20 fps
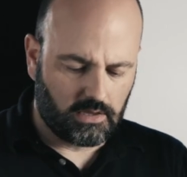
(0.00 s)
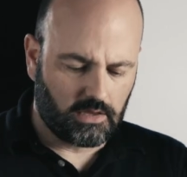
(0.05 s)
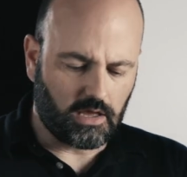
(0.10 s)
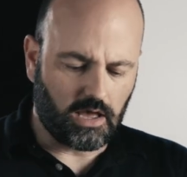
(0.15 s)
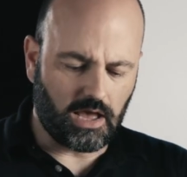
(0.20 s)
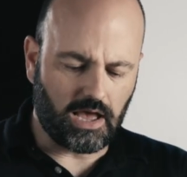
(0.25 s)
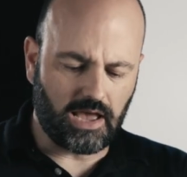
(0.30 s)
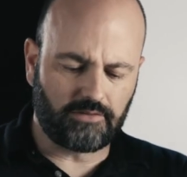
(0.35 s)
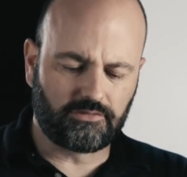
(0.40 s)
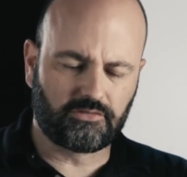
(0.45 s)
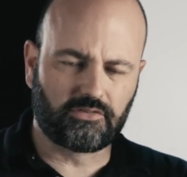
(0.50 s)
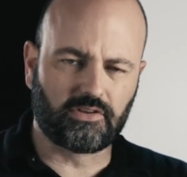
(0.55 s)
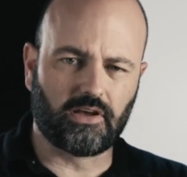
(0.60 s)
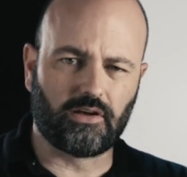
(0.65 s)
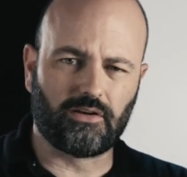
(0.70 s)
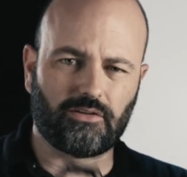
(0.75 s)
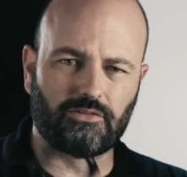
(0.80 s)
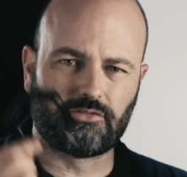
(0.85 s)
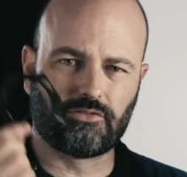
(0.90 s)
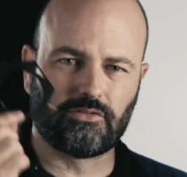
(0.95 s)
Hive
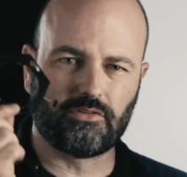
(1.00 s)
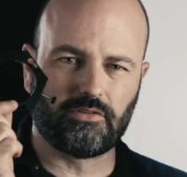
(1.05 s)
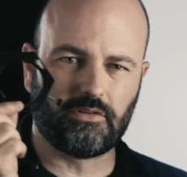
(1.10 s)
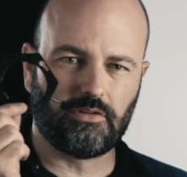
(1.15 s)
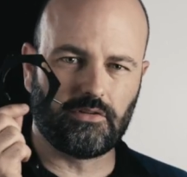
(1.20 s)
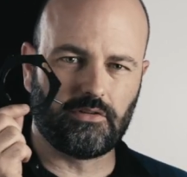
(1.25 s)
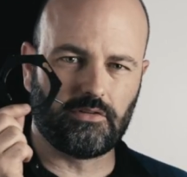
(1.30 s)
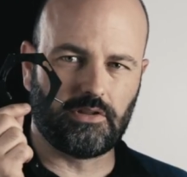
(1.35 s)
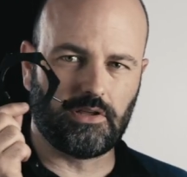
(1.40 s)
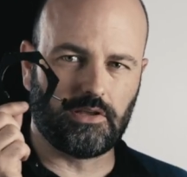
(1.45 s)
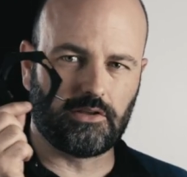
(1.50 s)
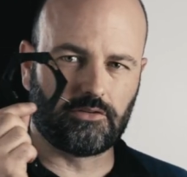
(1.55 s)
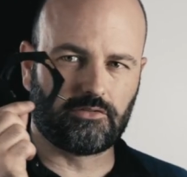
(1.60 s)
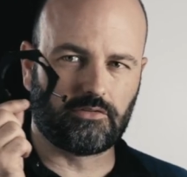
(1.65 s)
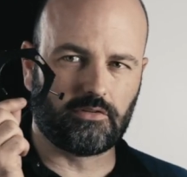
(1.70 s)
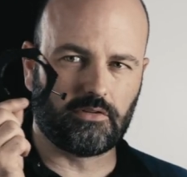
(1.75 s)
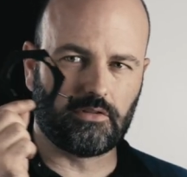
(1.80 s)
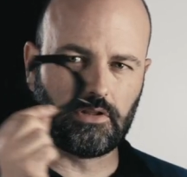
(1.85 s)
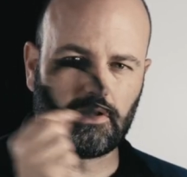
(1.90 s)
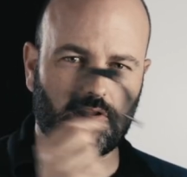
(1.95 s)
sells
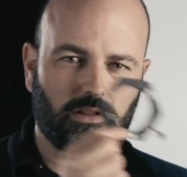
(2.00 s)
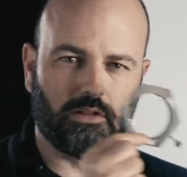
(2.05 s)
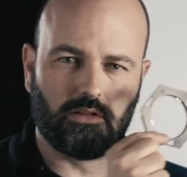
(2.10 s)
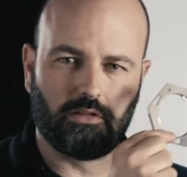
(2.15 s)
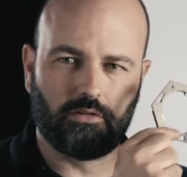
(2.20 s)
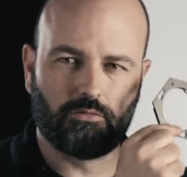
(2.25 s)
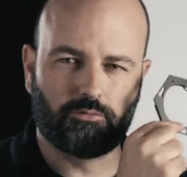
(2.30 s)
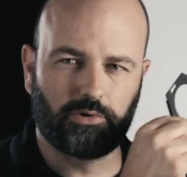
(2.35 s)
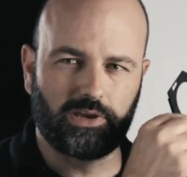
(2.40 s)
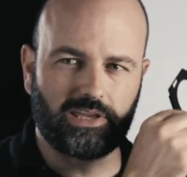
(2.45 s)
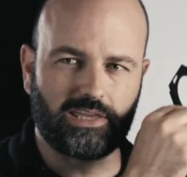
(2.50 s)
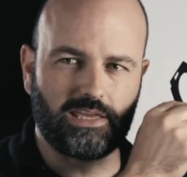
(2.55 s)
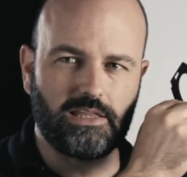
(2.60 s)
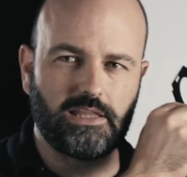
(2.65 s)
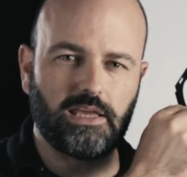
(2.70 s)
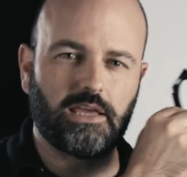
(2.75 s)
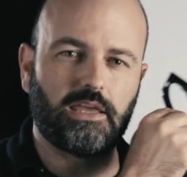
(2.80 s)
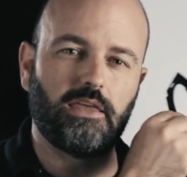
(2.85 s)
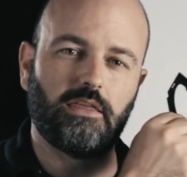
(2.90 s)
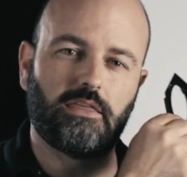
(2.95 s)
this little
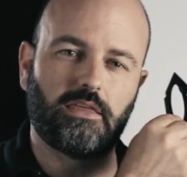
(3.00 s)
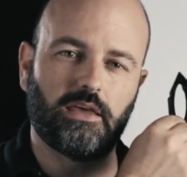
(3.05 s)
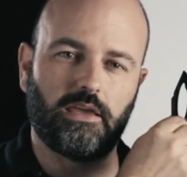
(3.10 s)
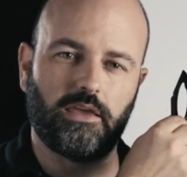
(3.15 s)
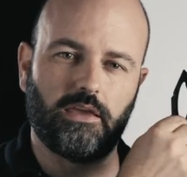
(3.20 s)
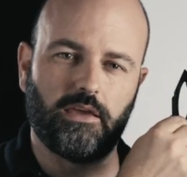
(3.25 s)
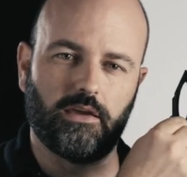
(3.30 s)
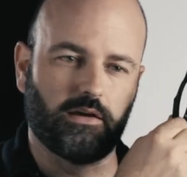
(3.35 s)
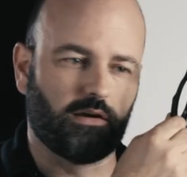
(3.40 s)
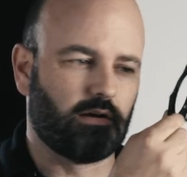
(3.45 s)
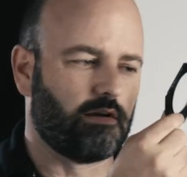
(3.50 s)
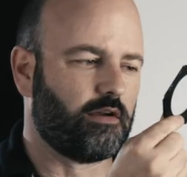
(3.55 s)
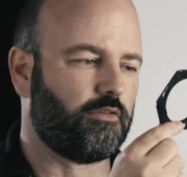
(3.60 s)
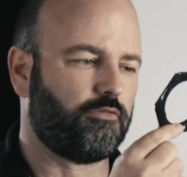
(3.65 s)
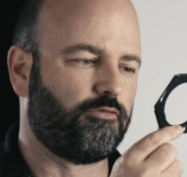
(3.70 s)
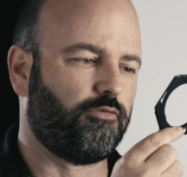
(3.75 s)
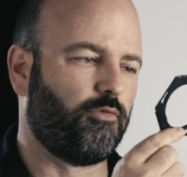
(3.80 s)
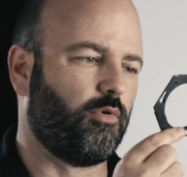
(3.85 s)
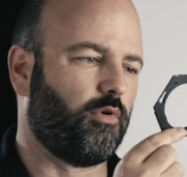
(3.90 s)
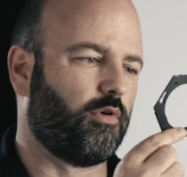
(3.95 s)
rinky-dinky thing here
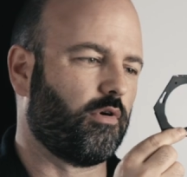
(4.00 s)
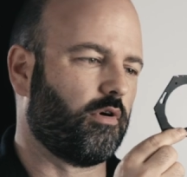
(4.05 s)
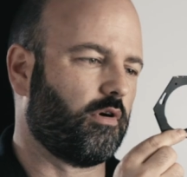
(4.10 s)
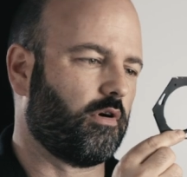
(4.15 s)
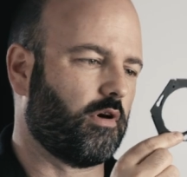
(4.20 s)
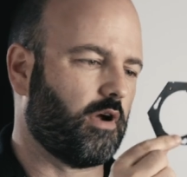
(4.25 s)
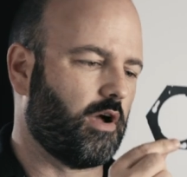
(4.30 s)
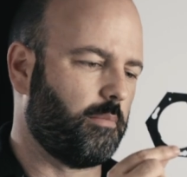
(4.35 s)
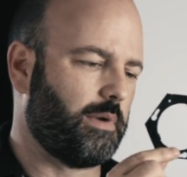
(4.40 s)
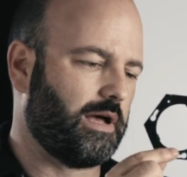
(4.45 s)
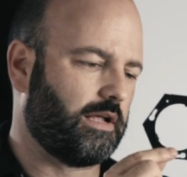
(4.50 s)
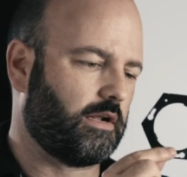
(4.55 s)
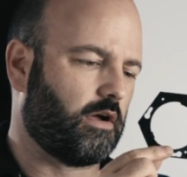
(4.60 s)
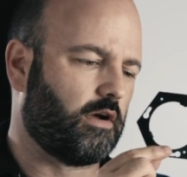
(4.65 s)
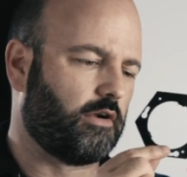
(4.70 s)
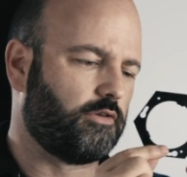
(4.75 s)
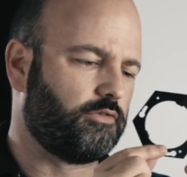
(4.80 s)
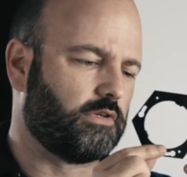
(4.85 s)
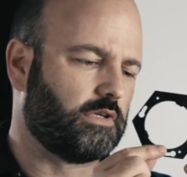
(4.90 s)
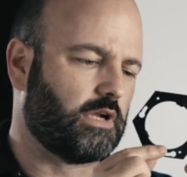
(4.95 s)
for about
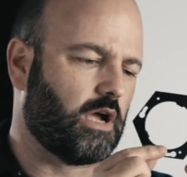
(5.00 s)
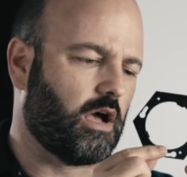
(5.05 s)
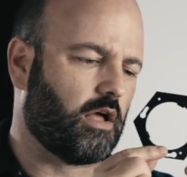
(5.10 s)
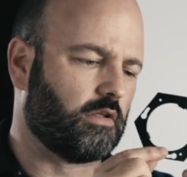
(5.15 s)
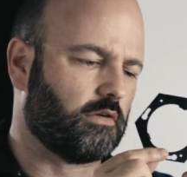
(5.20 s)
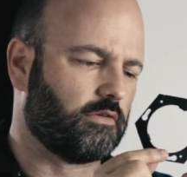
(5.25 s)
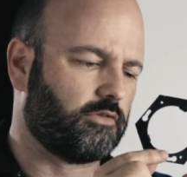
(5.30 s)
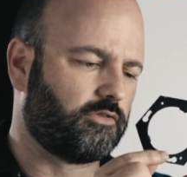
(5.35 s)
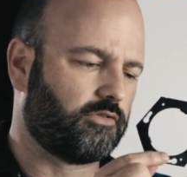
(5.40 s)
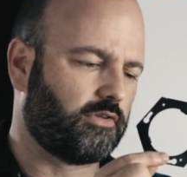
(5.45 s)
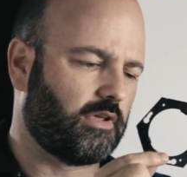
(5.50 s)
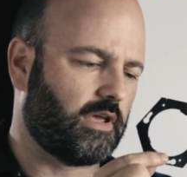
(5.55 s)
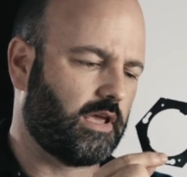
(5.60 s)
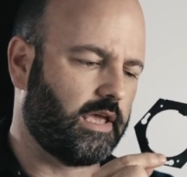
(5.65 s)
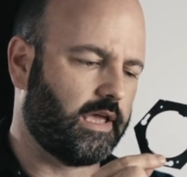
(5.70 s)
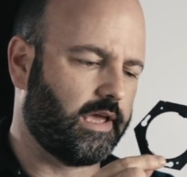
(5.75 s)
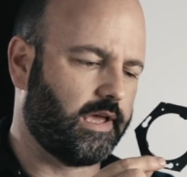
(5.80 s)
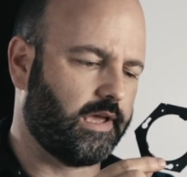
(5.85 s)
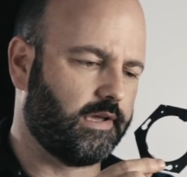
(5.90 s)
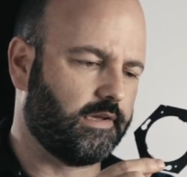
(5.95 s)
$100,
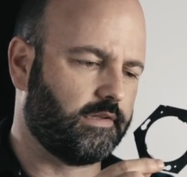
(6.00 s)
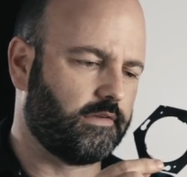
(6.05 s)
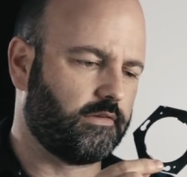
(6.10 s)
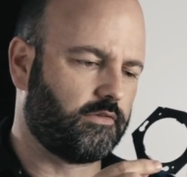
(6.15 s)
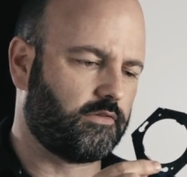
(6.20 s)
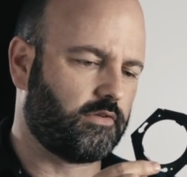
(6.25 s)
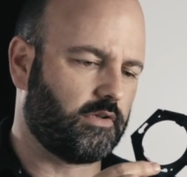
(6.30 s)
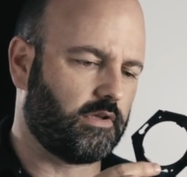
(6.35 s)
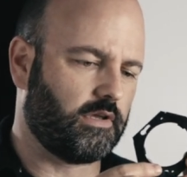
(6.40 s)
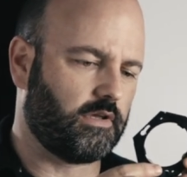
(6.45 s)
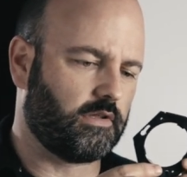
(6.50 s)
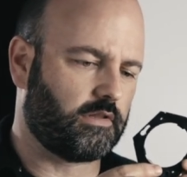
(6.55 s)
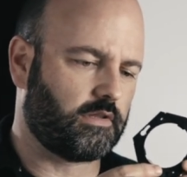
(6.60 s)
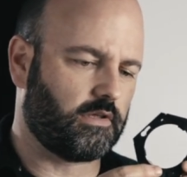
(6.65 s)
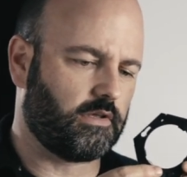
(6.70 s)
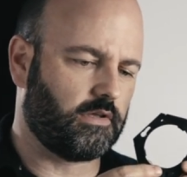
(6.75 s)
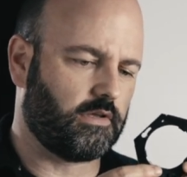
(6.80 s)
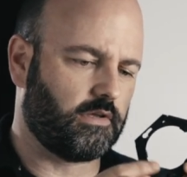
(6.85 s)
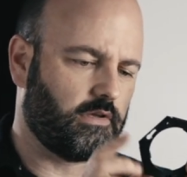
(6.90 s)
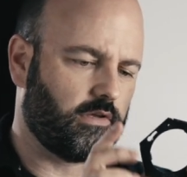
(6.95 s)
and it
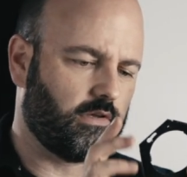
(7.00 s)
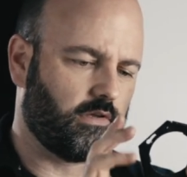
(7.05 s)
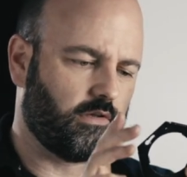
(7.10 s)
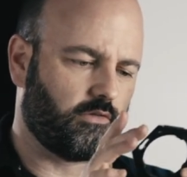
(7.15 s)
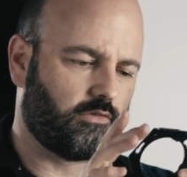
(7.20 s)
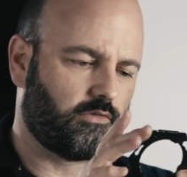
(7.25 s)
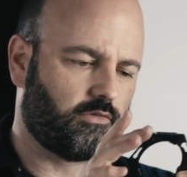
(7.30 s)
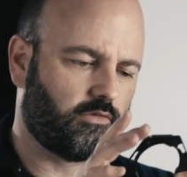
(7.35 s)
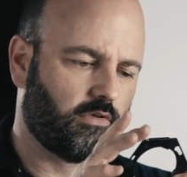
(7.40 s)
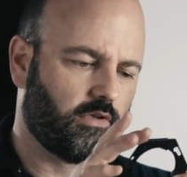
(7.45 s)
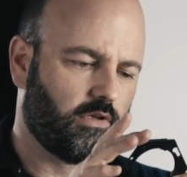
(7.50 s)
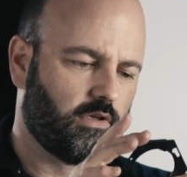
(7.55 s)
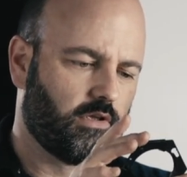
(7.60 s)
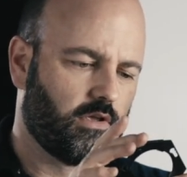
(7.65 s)
is